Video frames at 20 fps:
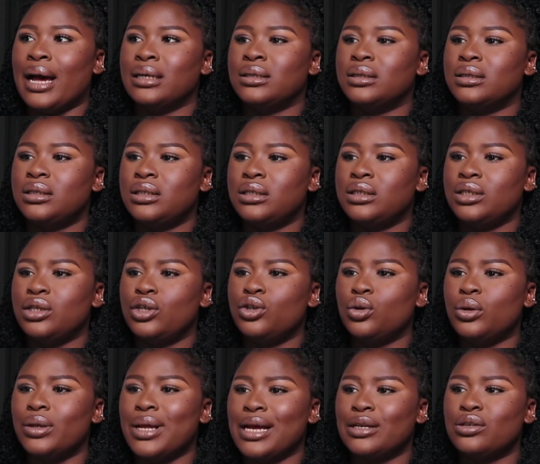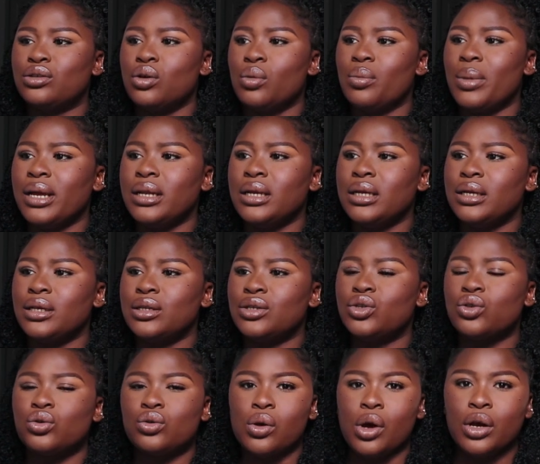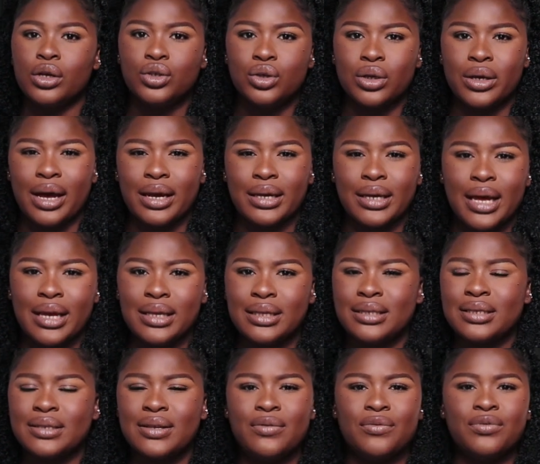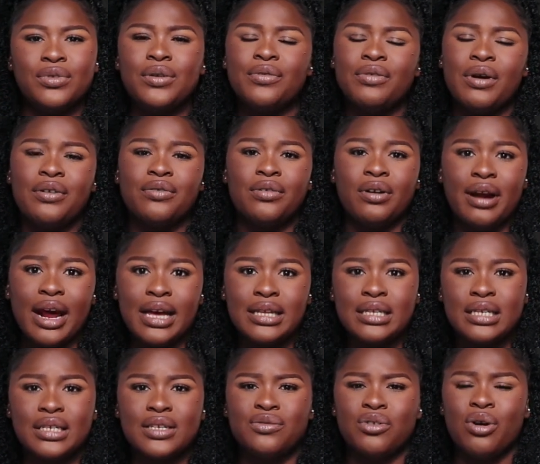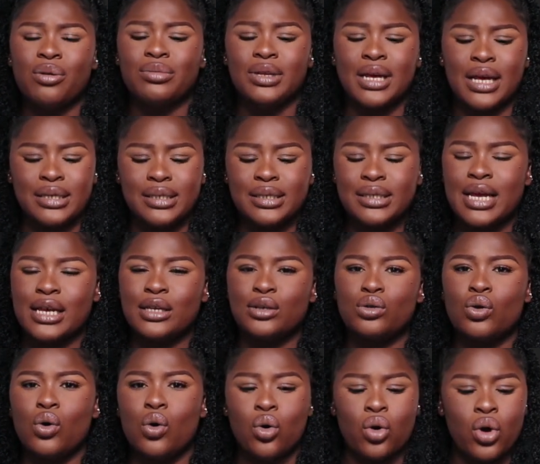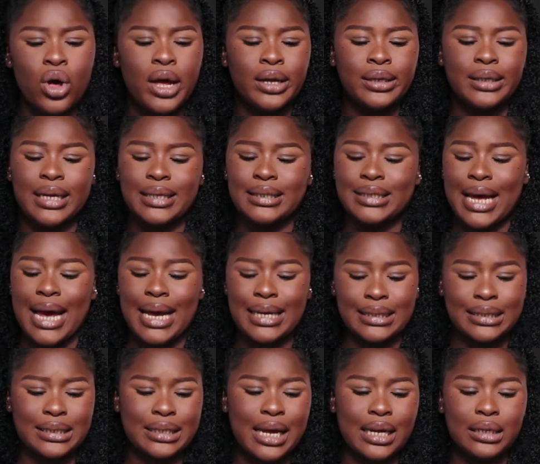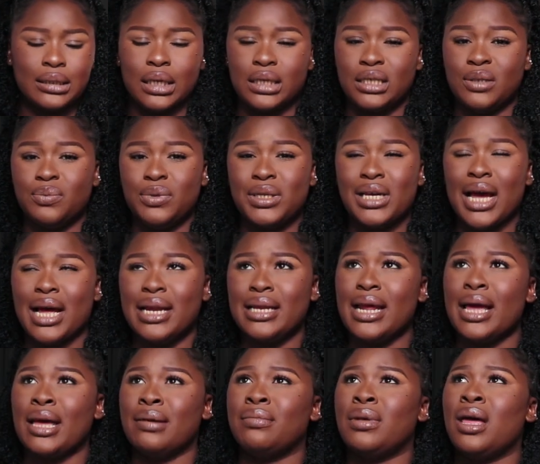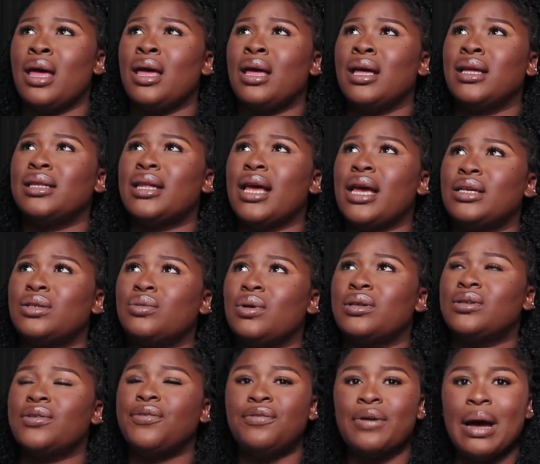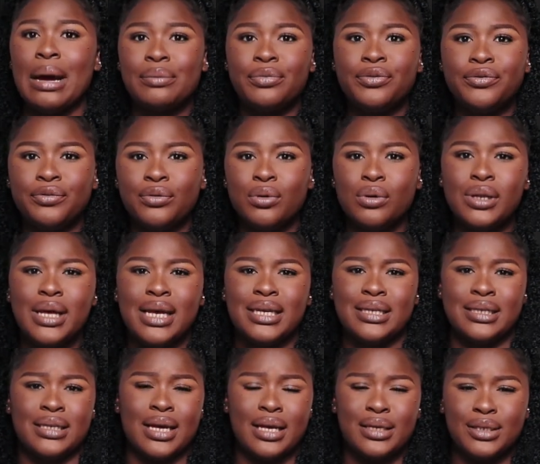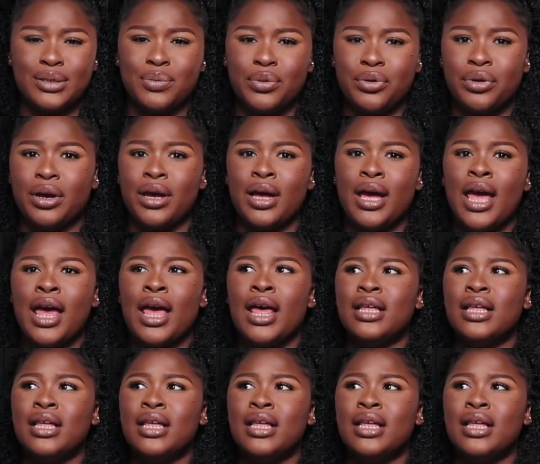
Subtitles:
And you know, there are so many stores you can get different varieties from. There's Tesco, there's Iceland, there's B&M, there's what, Farm Food, there's Sainsbury.